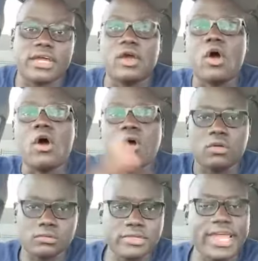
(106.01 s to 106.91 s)
All,
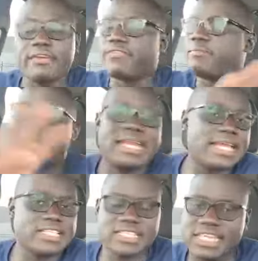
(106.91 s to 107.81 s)
everybody has
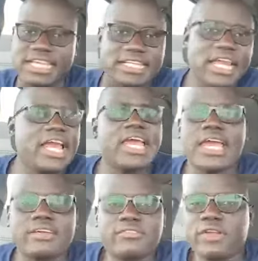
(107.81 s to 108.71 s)
sinned and
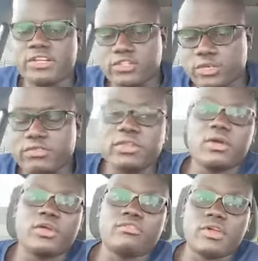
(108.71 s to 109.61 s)
fallen short of the glory of God.